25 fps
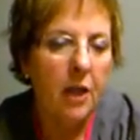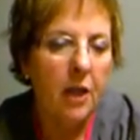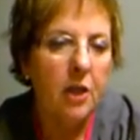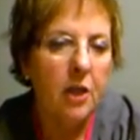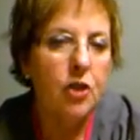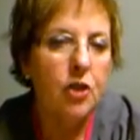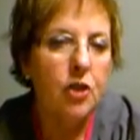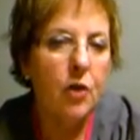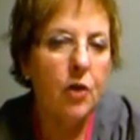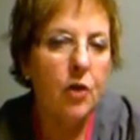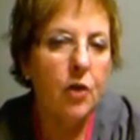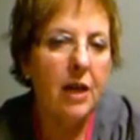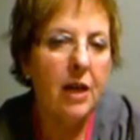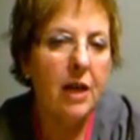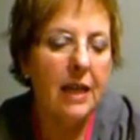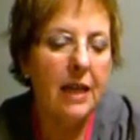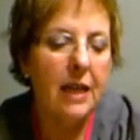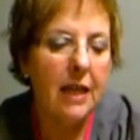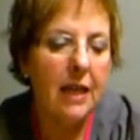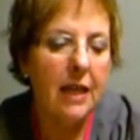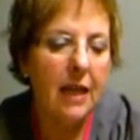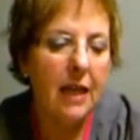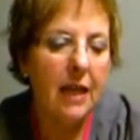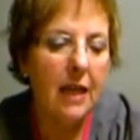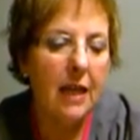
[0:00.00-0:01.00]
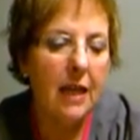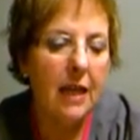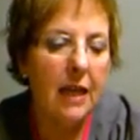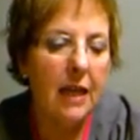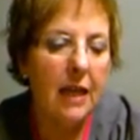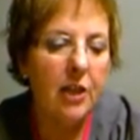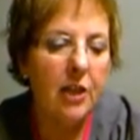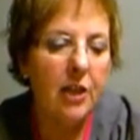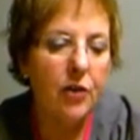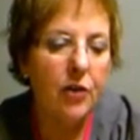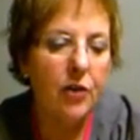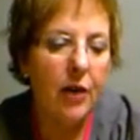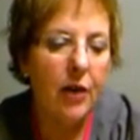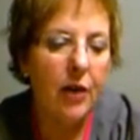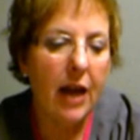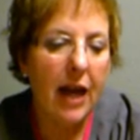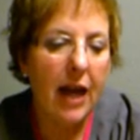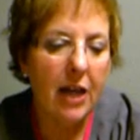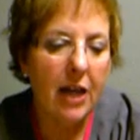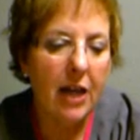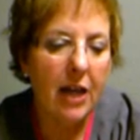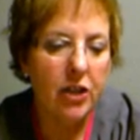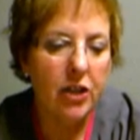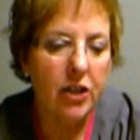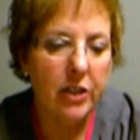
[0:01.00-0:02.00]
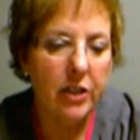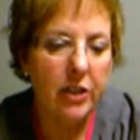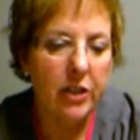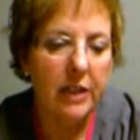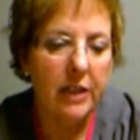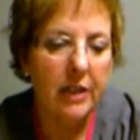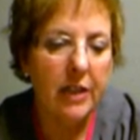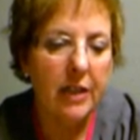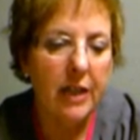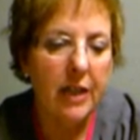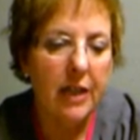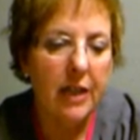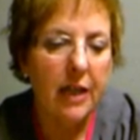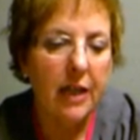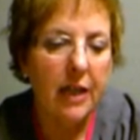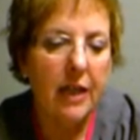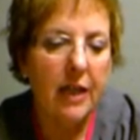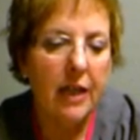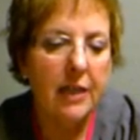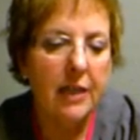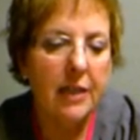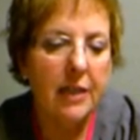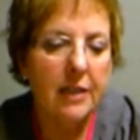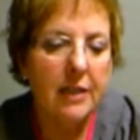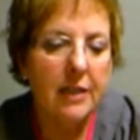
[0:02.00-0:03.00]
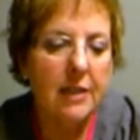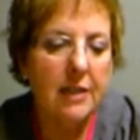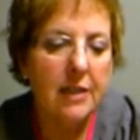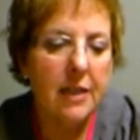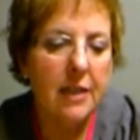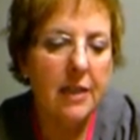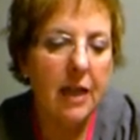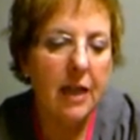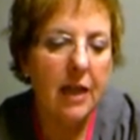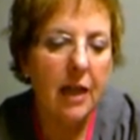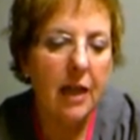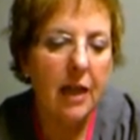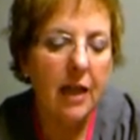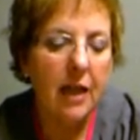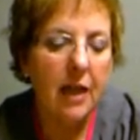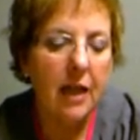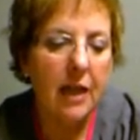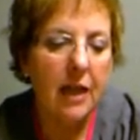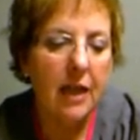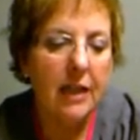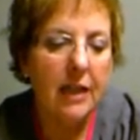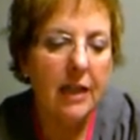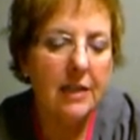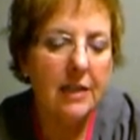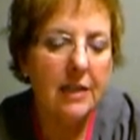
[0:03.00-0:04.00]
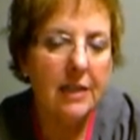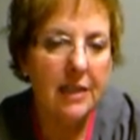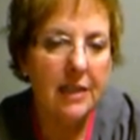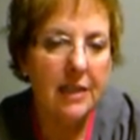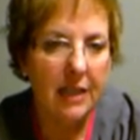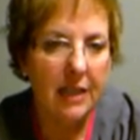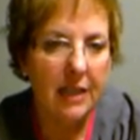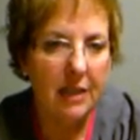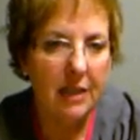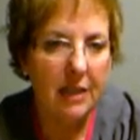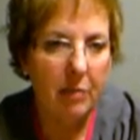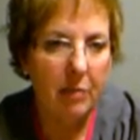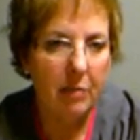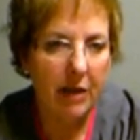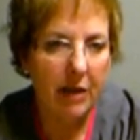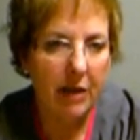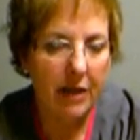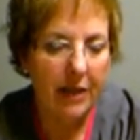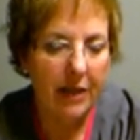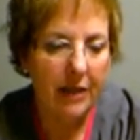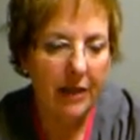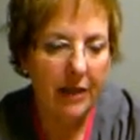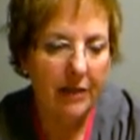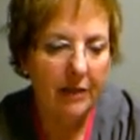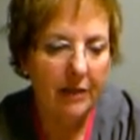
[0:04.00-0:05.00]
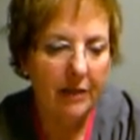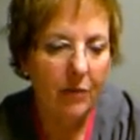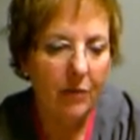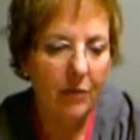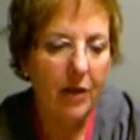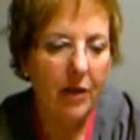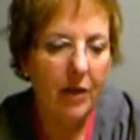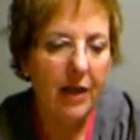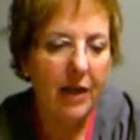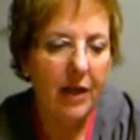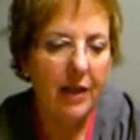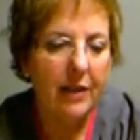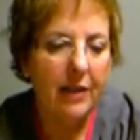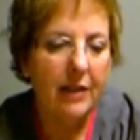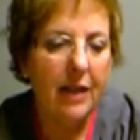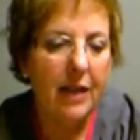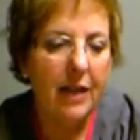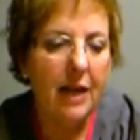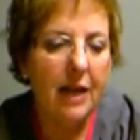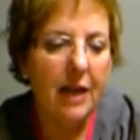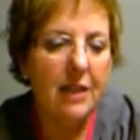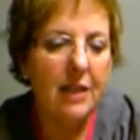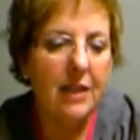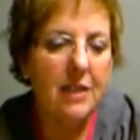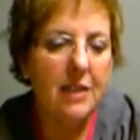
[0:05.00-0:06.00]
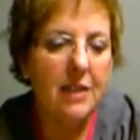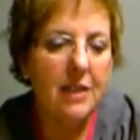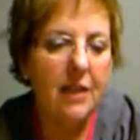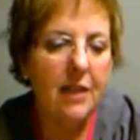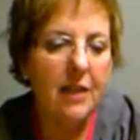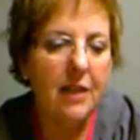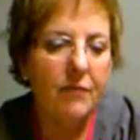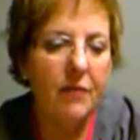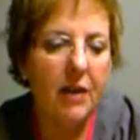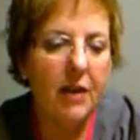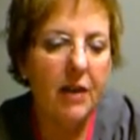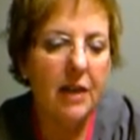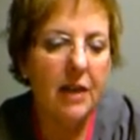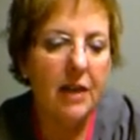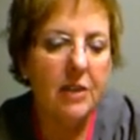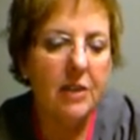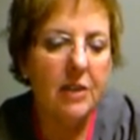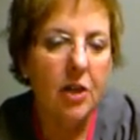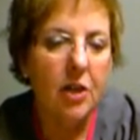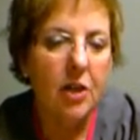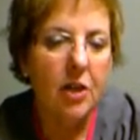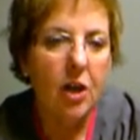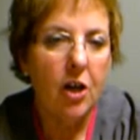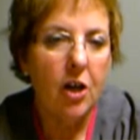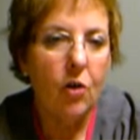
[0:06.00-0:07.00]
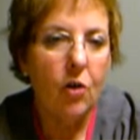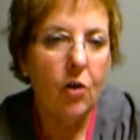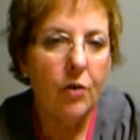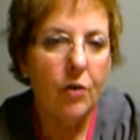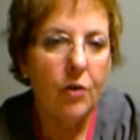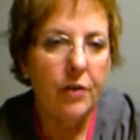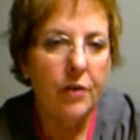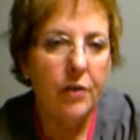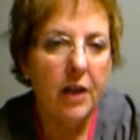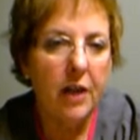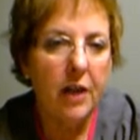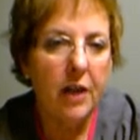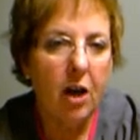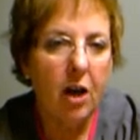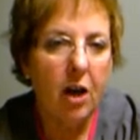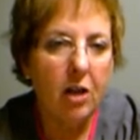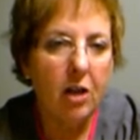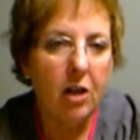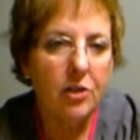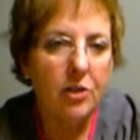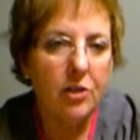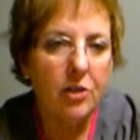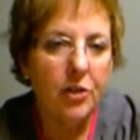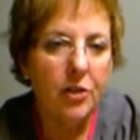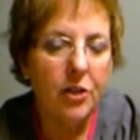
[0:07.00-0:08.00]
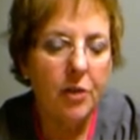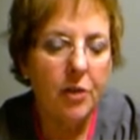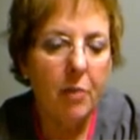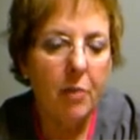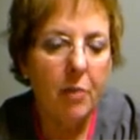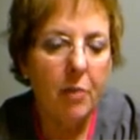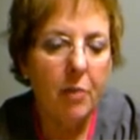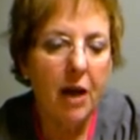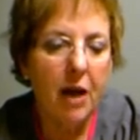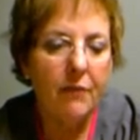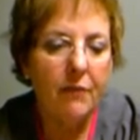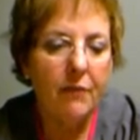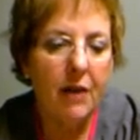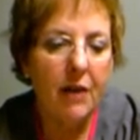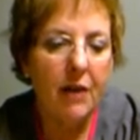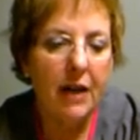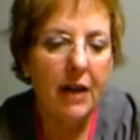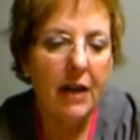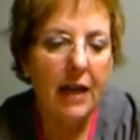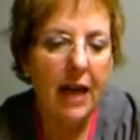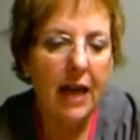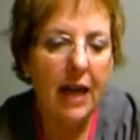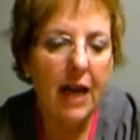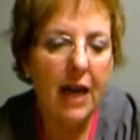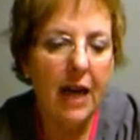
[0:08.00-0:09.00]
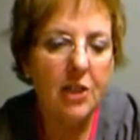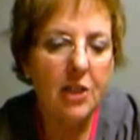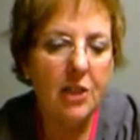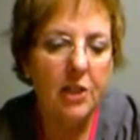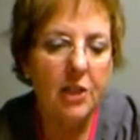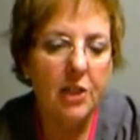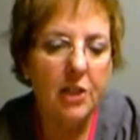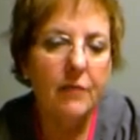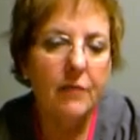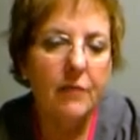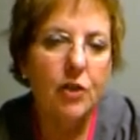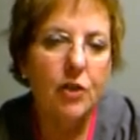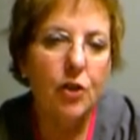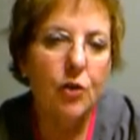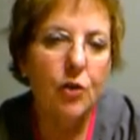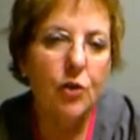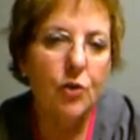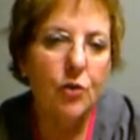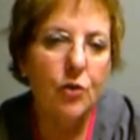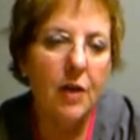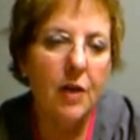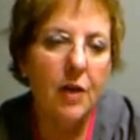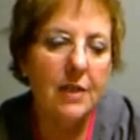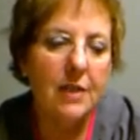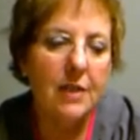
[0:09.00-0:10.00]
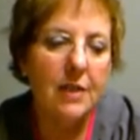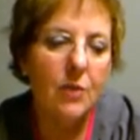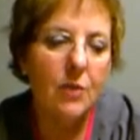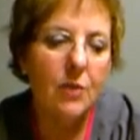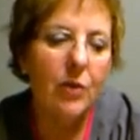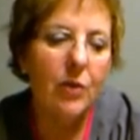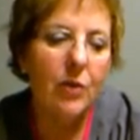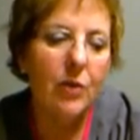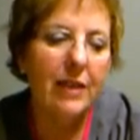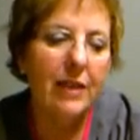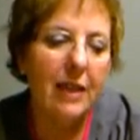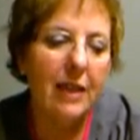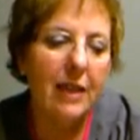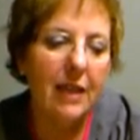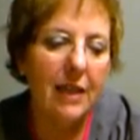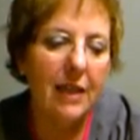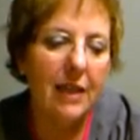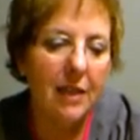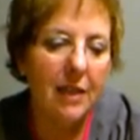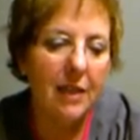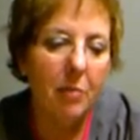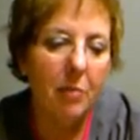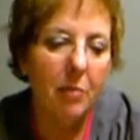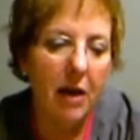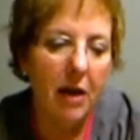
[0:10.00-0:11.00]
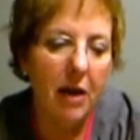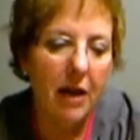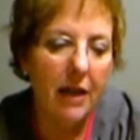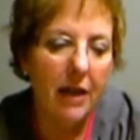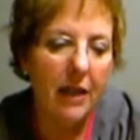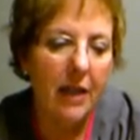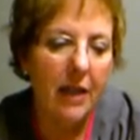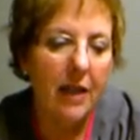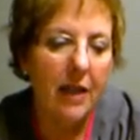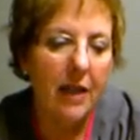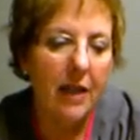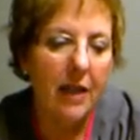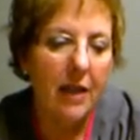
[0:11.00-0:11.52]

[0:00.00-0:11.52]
Drug interaction is inside the body, okay? That is the effect or the altered or modified action of two drugs within the body